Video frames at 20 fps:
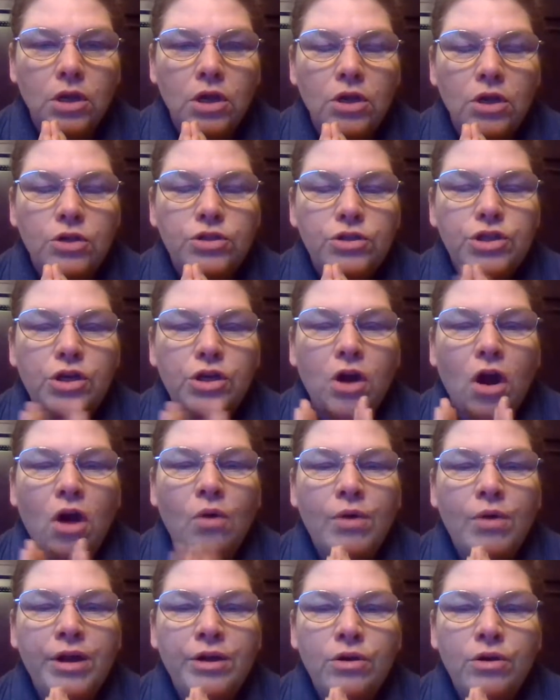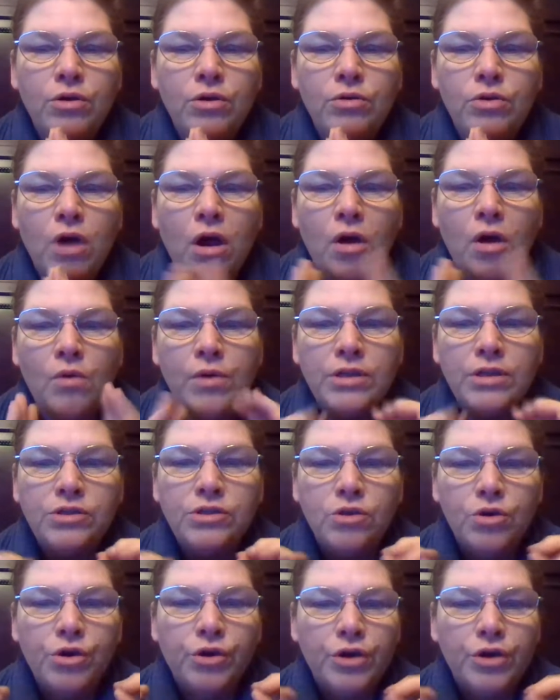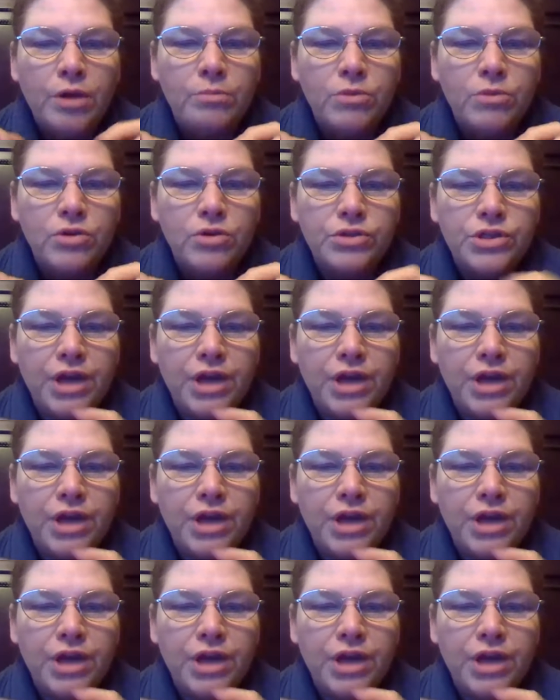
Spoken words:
Should always know your numbers